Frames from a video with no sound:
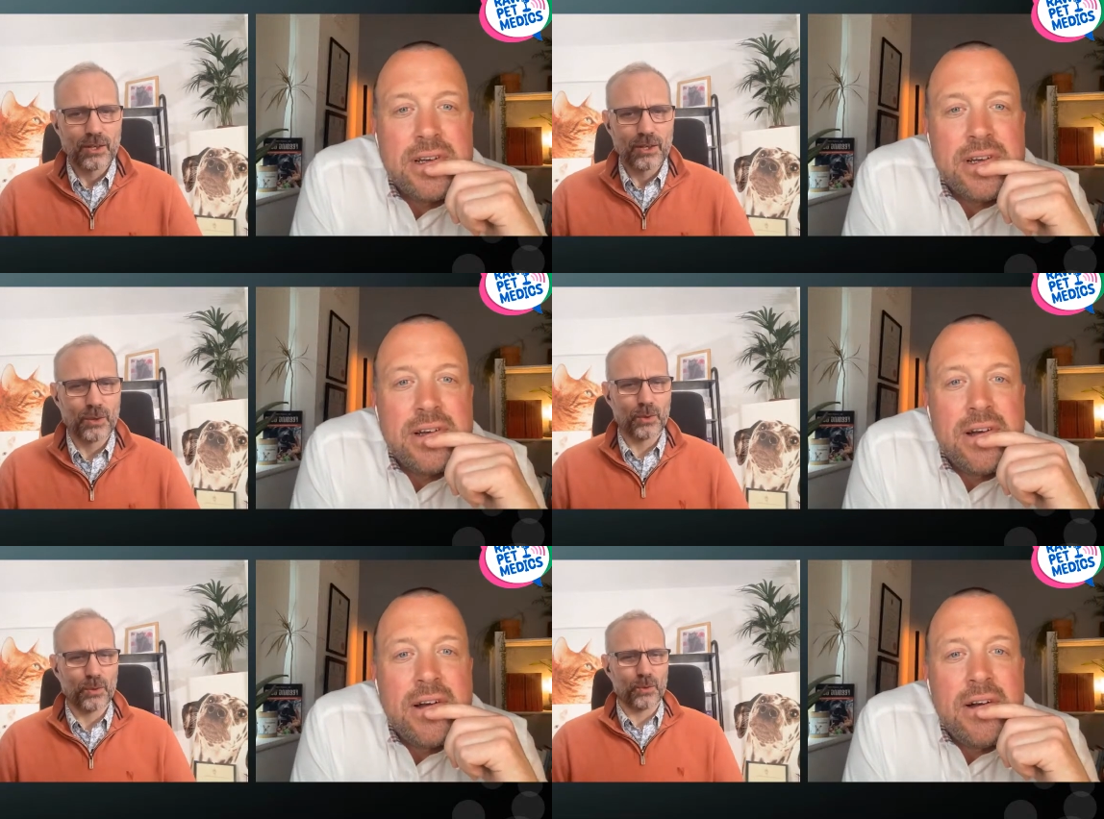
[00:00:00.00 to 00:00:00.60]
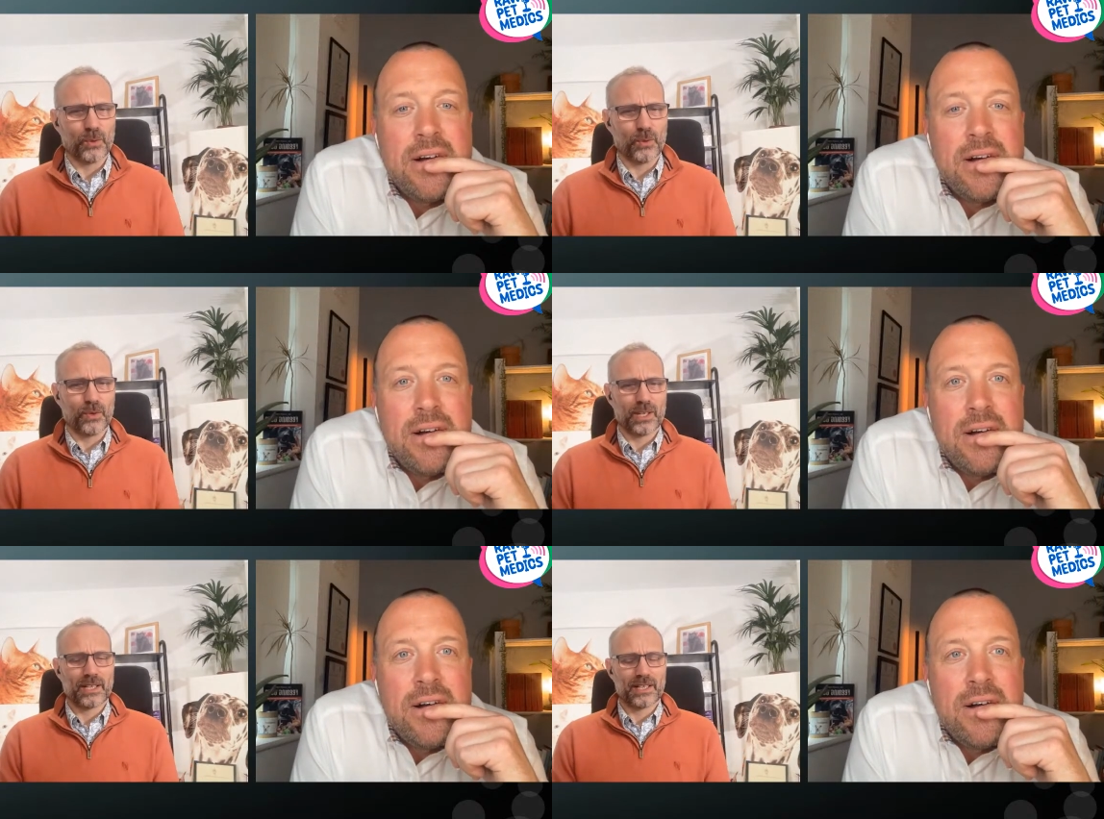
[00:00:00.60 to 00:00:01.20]
Speaker 1: Oh,
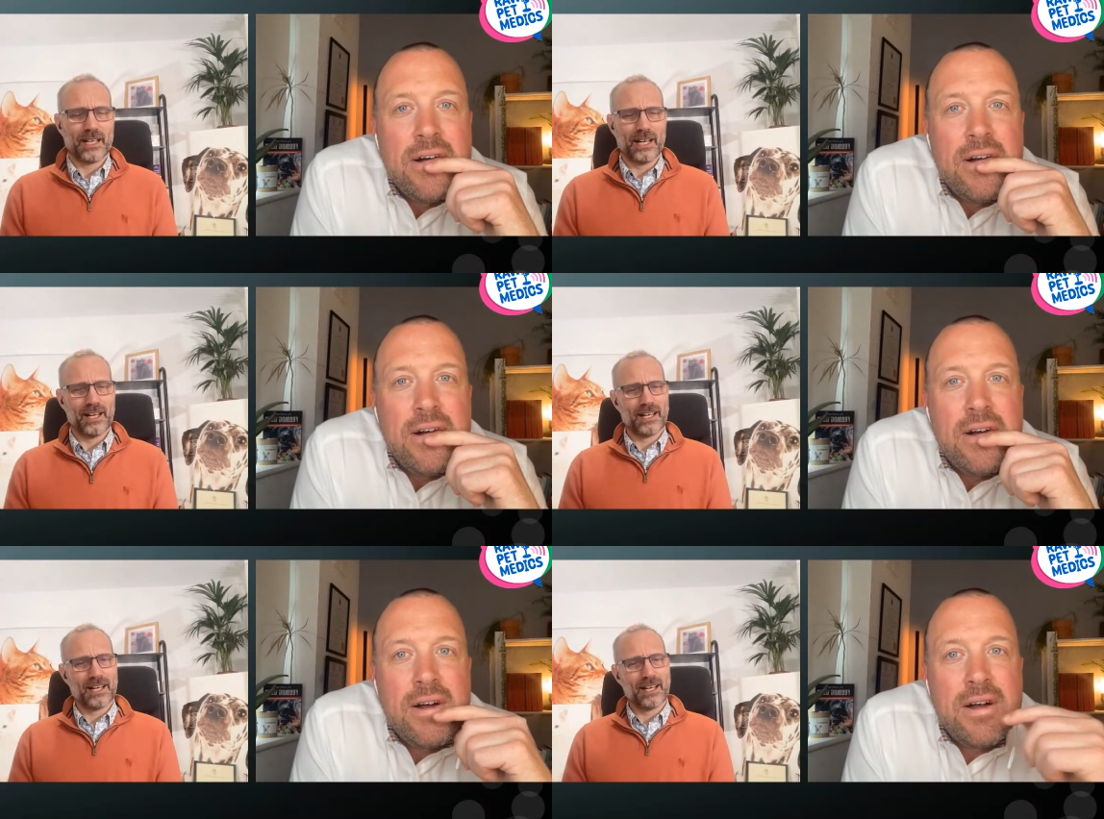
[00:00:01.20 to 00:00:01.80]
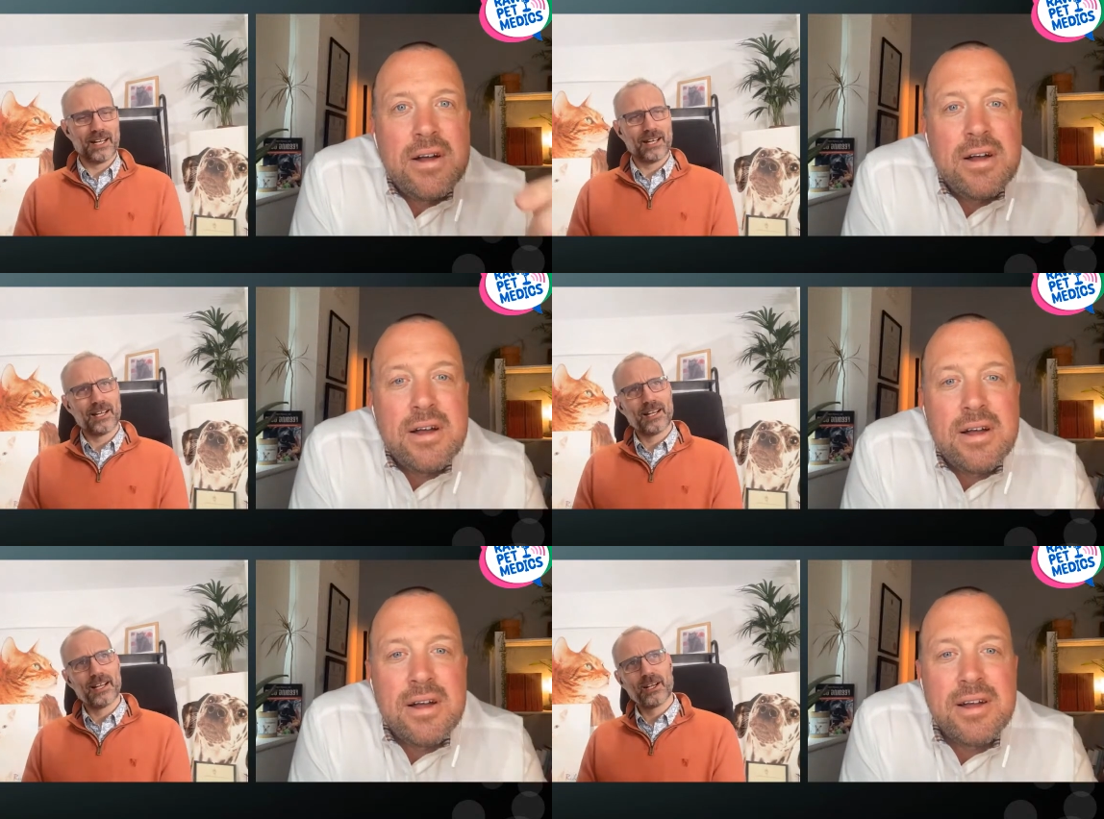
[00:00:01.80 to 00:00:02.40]

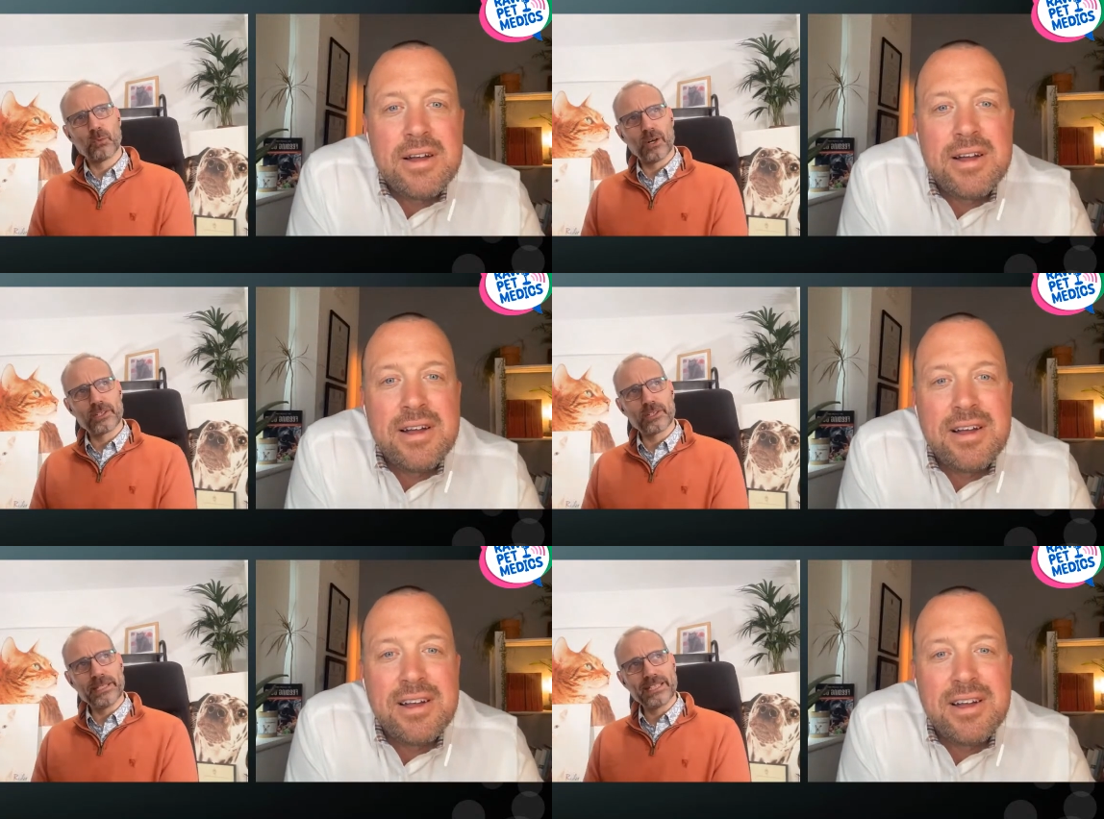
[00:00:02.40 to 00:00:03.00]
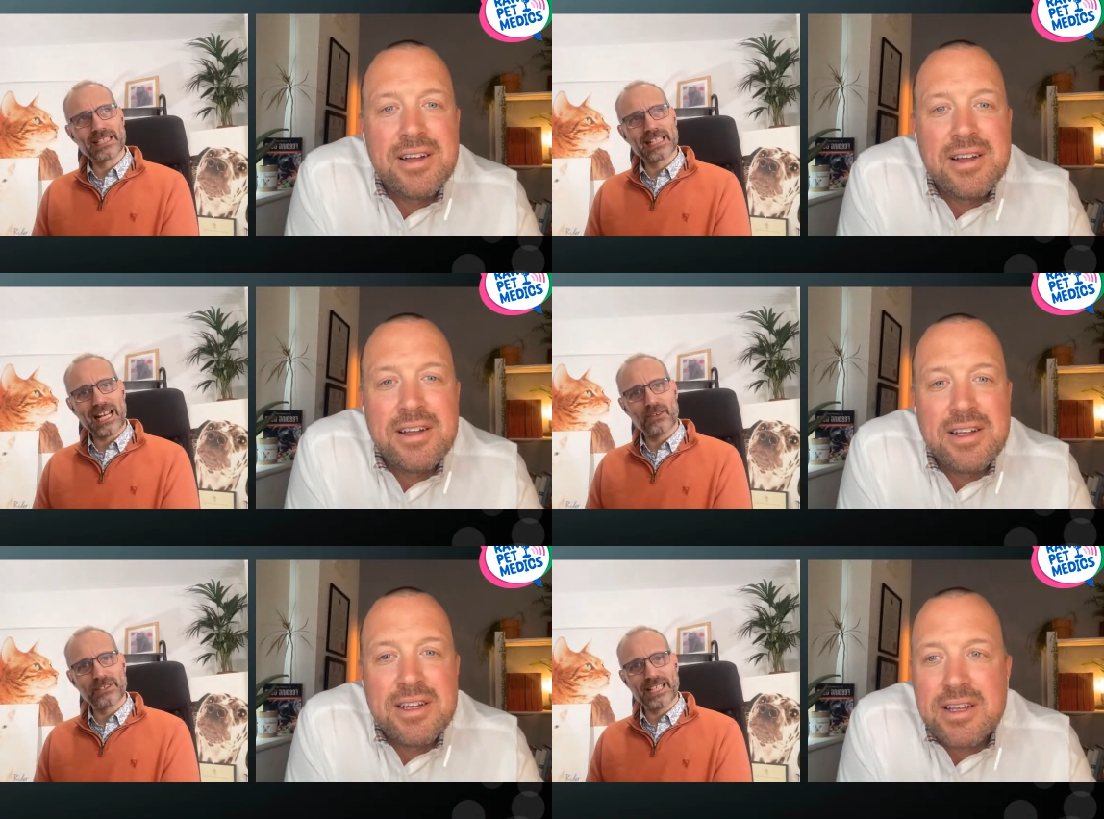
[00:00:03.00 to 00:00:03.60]
uh, what you mean
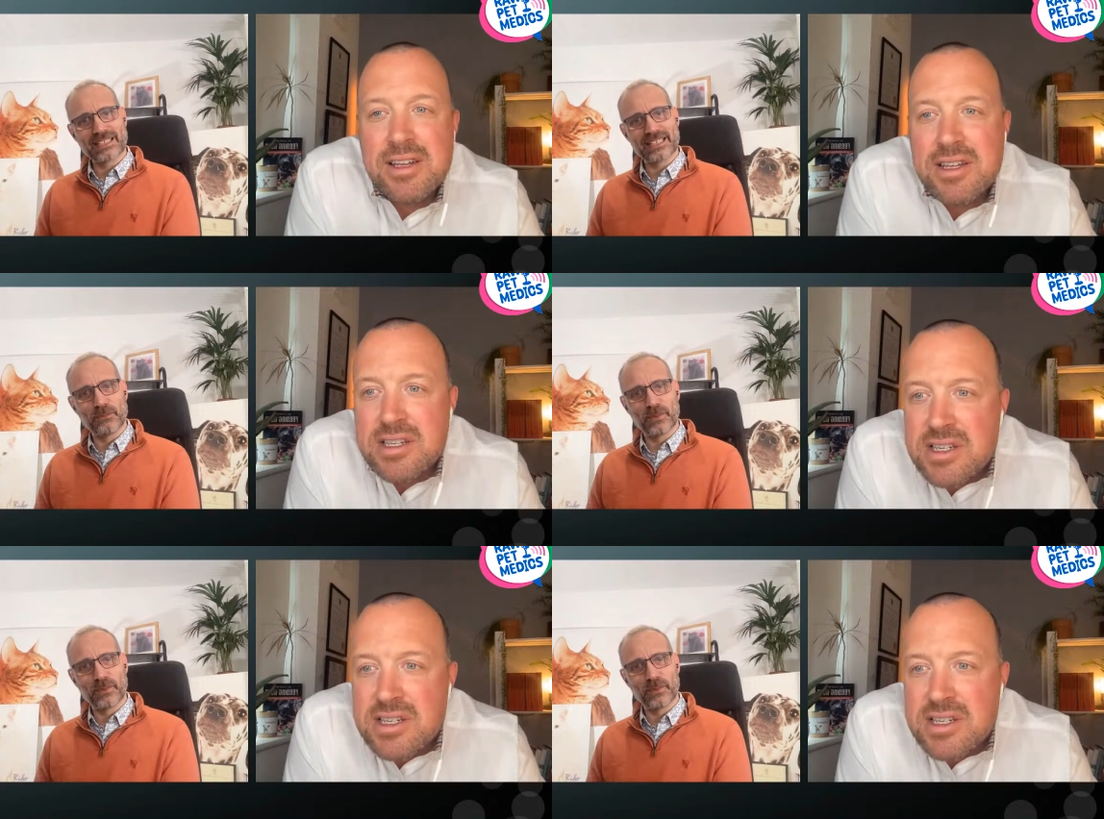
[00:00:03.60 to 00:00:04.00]
cloudy? As in